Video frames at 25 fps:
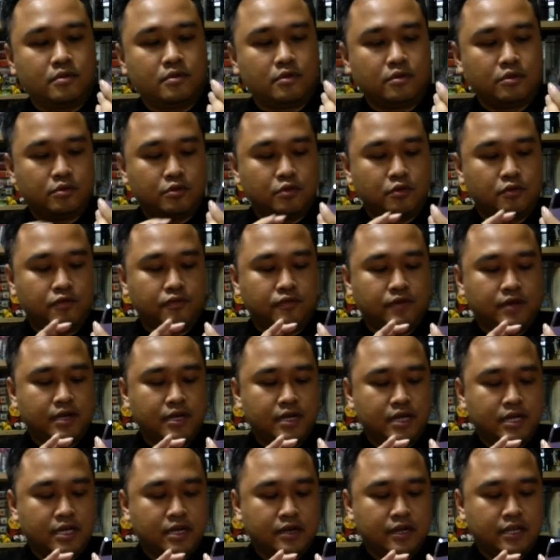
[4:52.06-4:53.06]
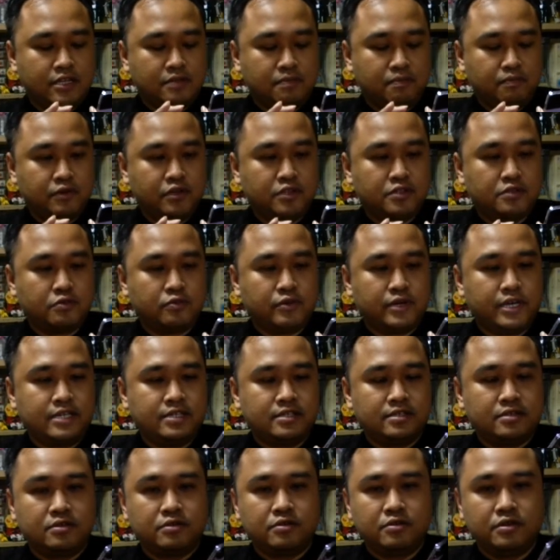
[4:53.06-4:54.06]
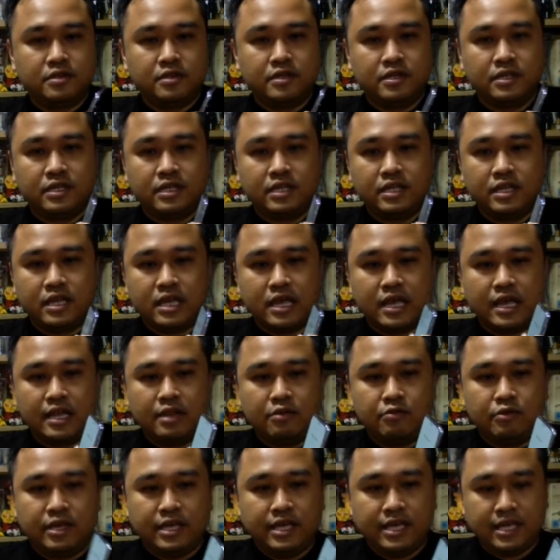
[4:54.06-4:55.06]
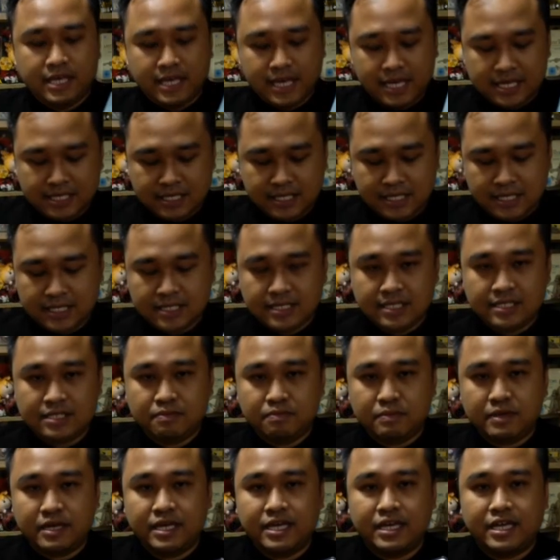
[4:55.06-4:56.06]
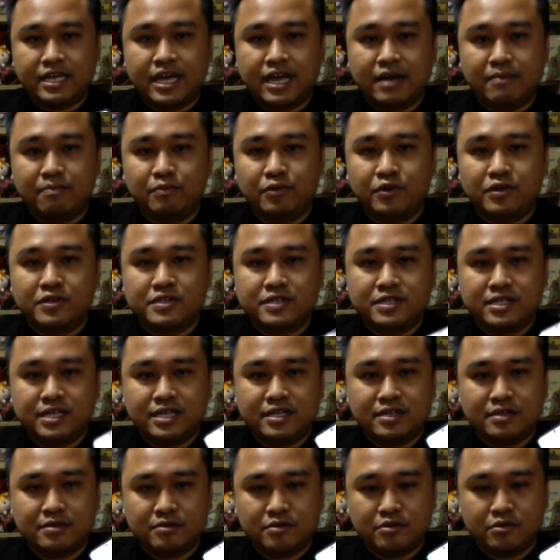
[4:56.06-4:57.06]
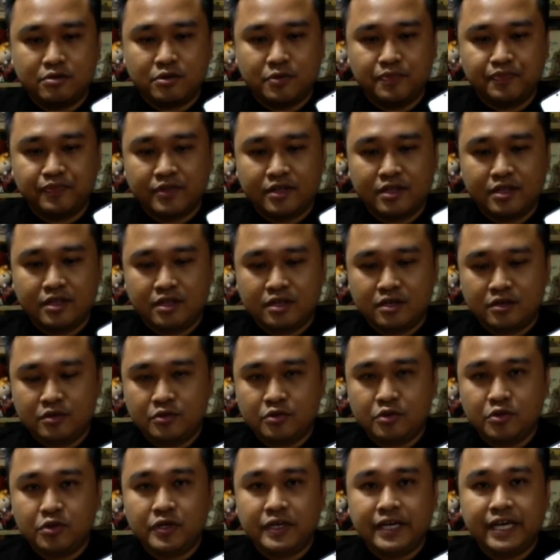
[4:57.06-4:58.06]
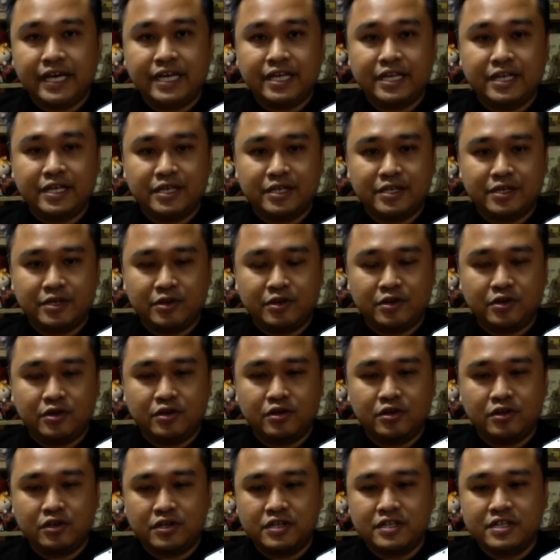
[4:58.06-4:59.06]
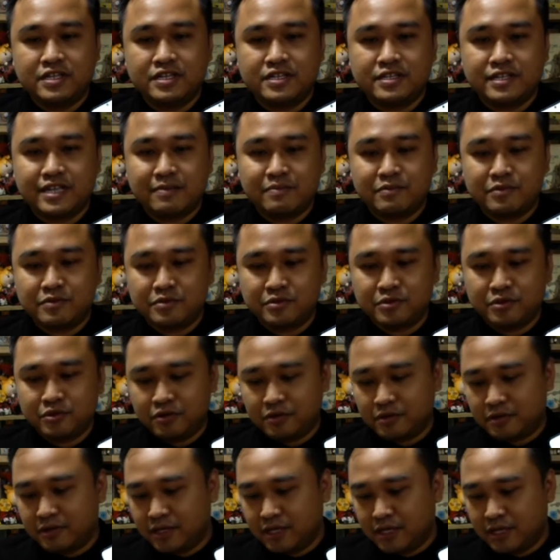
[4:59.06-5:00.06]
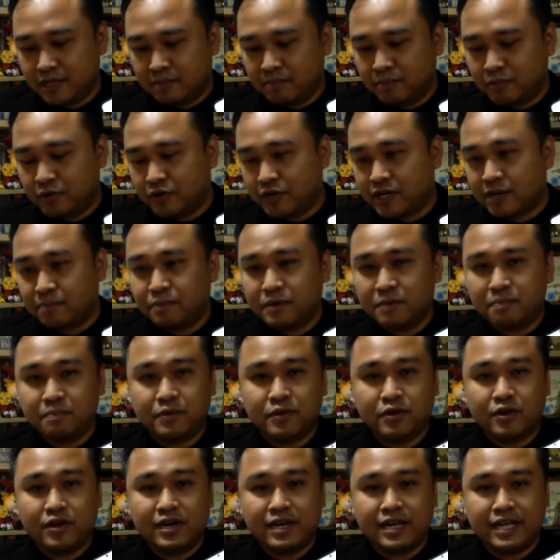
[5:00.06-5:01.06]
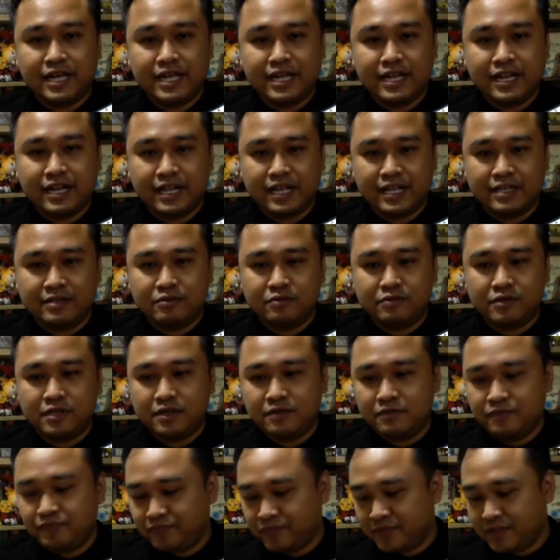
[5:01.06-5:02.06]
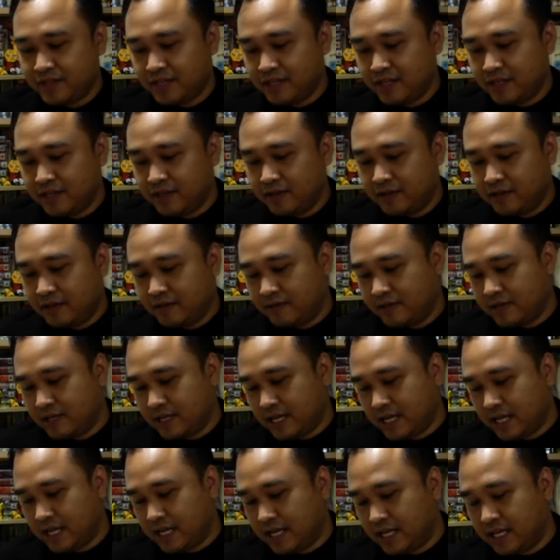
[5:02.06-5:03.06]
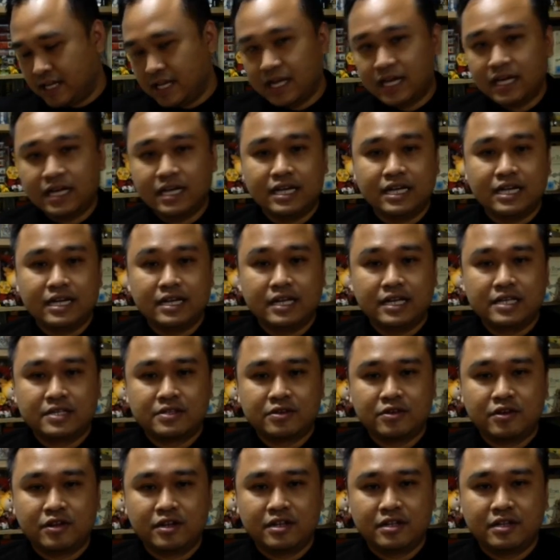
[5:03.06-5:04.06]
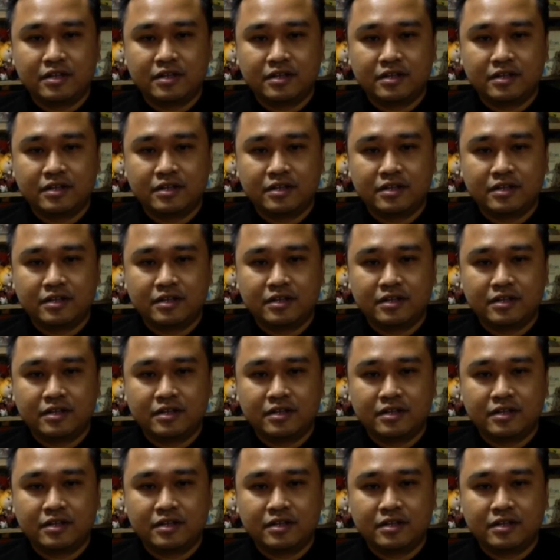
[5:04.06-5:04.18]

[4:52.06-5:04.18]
So far, response wise is good. Anyway, yes, this is my unboxing. So do get your Samsung Bora Purple Online exclusive. And that's all.